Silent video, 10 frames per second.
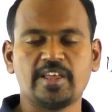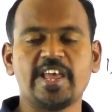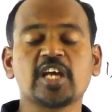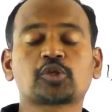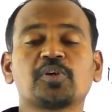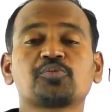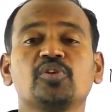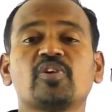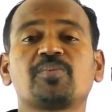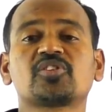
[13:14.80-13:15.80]
Ax plus
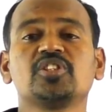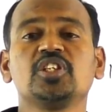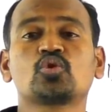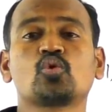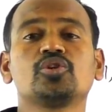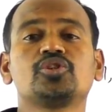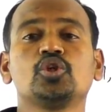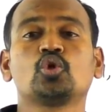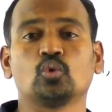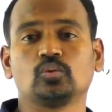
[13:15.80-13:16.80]
by plus c equal to
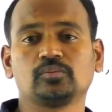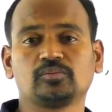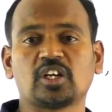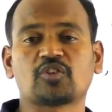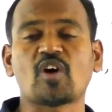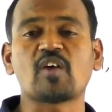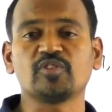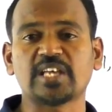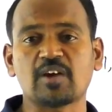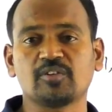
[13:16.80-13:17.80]
0. That form
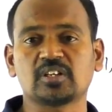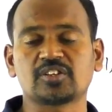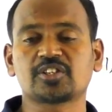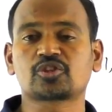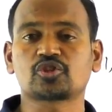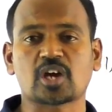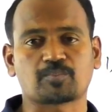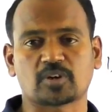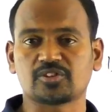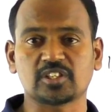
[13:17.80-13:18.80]
we have in the 6th
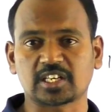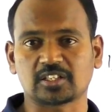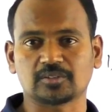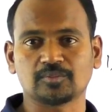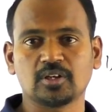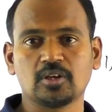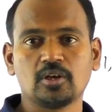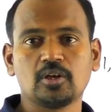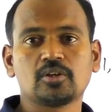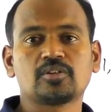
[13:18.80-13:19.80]
chapter, isn't it?
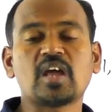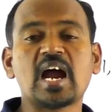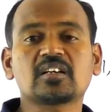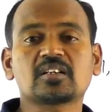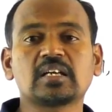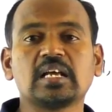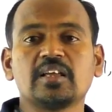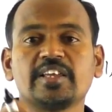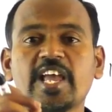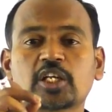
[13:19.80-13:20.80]
That
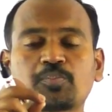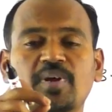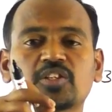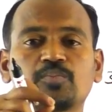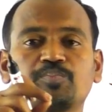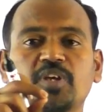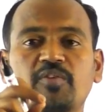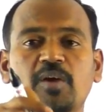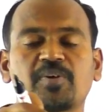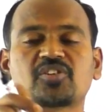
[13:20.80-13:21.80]
Ax plus
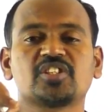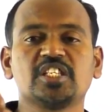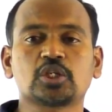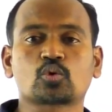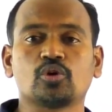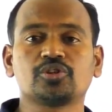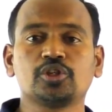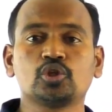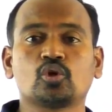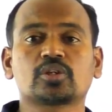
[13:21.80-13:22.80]
by plus c equal to
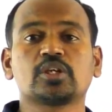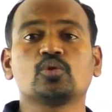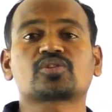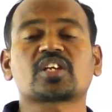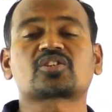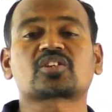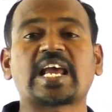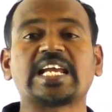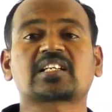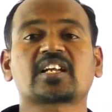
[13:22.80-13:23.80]
0 gives us
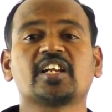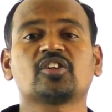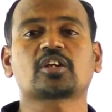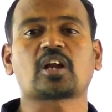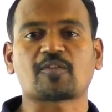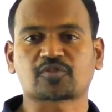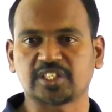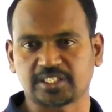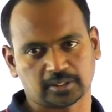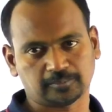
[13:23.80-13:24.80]
straight line in the graph
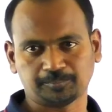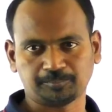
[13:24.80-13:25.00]
sheet.